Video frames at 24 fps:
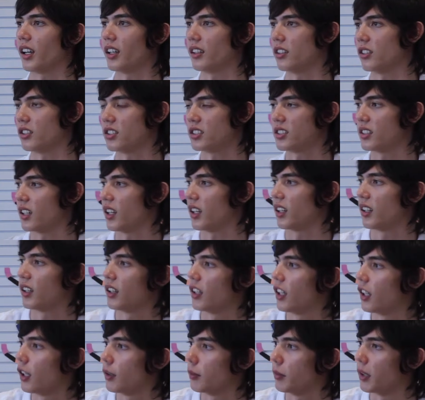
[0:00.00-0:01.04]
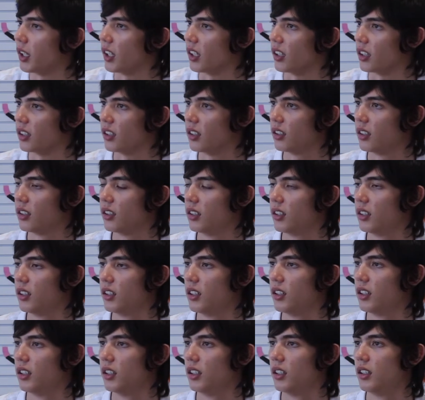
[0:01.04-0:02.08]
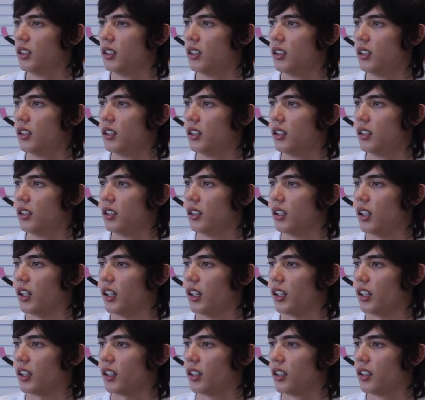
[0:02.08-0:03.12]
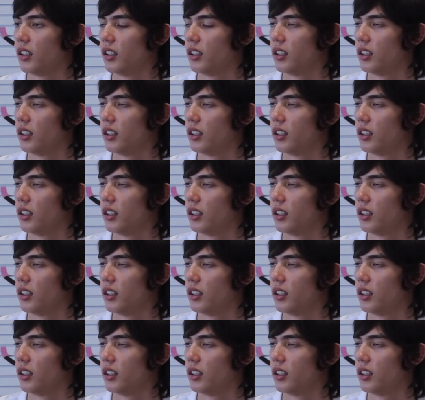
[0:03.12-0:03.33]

understand them and like